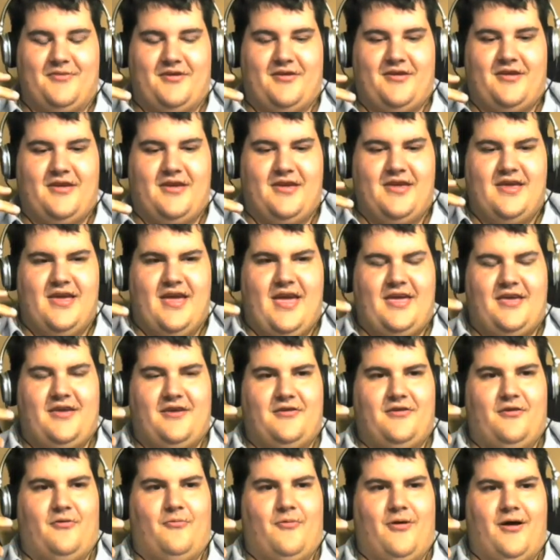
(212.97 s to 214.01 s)
I'm like, hey,
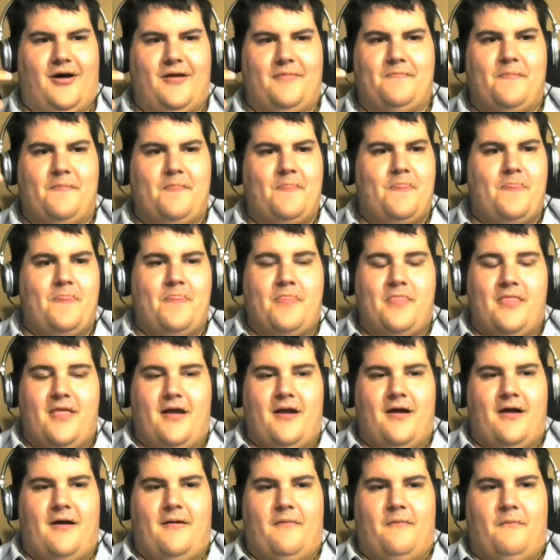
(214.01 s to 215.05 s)
you know what?
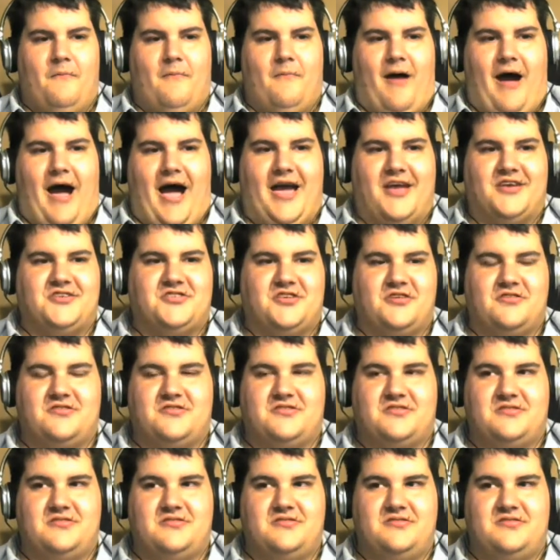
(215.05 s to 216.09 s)
I
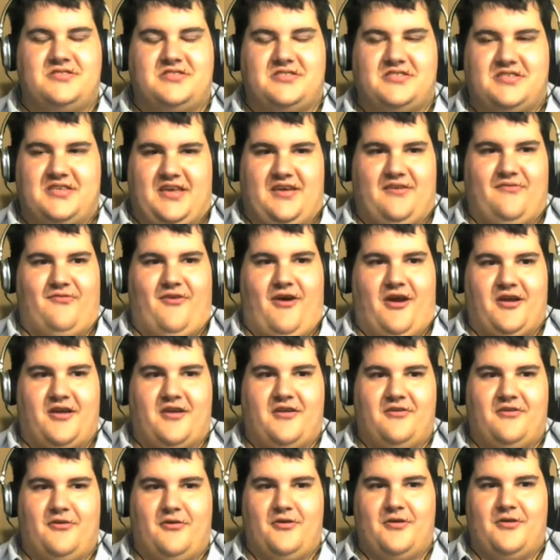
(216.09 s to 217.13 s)
should see if I
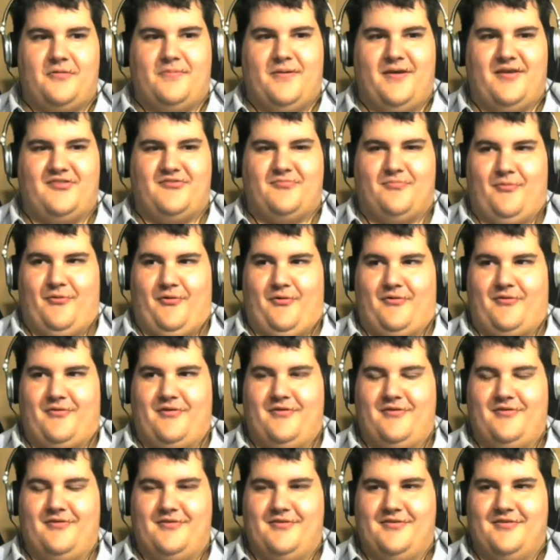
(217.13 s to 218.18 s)
can go to Pittsburgh,
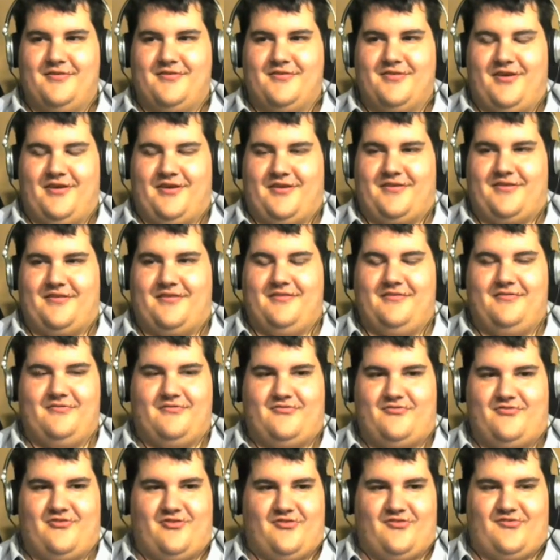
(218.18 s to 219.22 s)
like
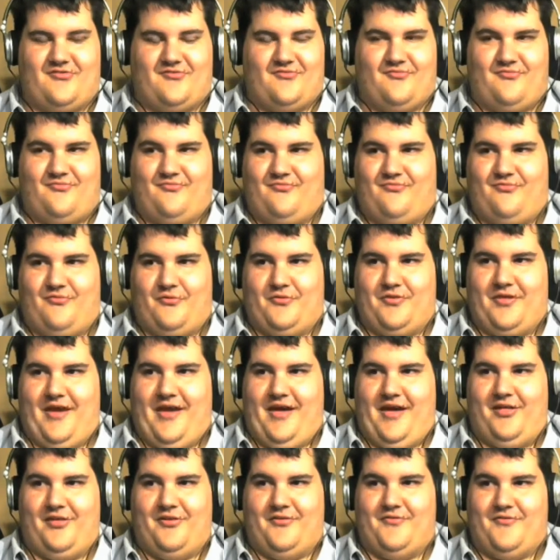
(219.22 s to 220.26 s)
just for the
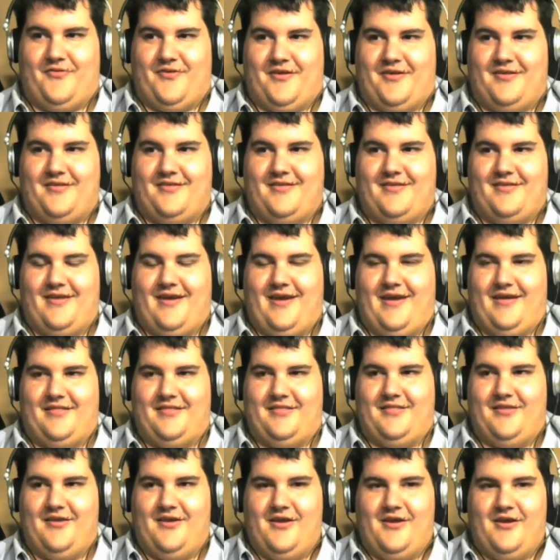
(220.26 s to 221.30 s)
hell of it.
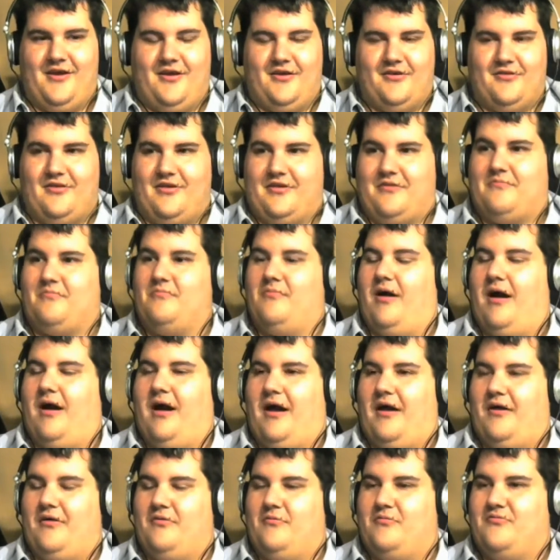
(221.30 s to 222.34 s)
And like
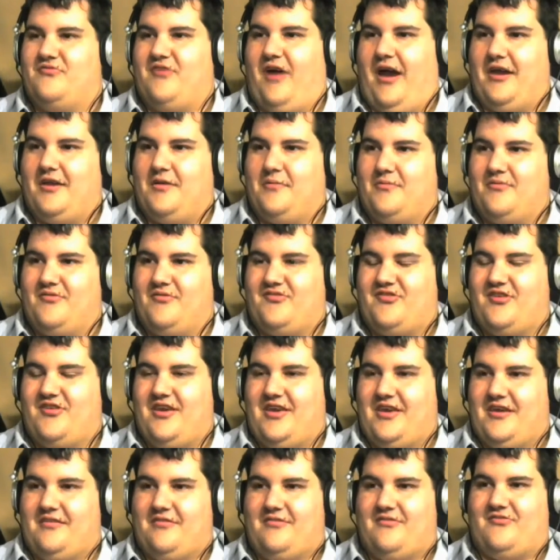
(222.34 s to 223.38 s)
uh, it was
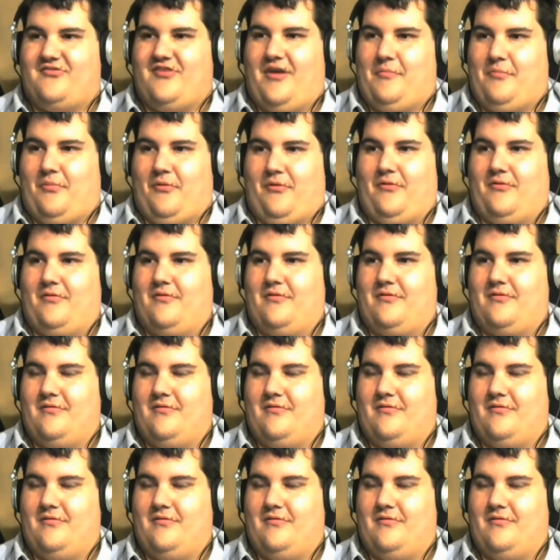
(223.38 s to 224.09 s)
IWC in December.